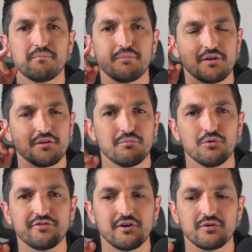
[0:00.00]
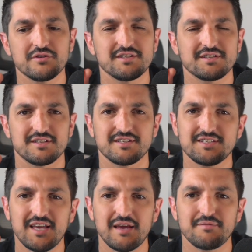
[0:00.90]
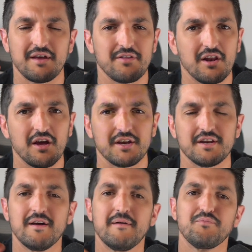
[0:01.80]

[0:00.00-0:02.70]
but the more tokens it's going to save down the line